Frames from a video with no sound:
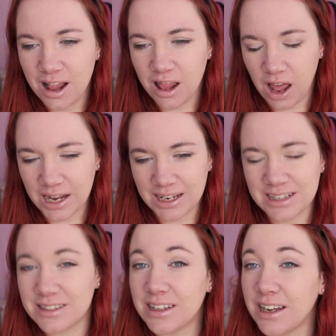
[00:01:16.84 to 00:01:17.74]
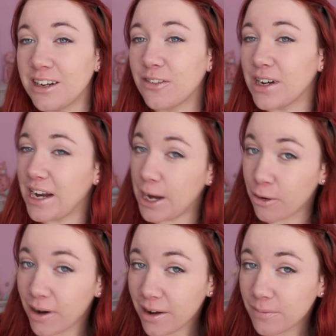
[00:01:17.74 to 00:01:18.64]
like it's the end of an
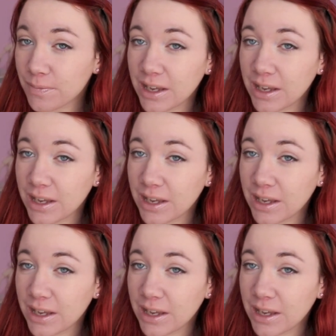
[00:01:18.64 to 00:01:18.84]
era,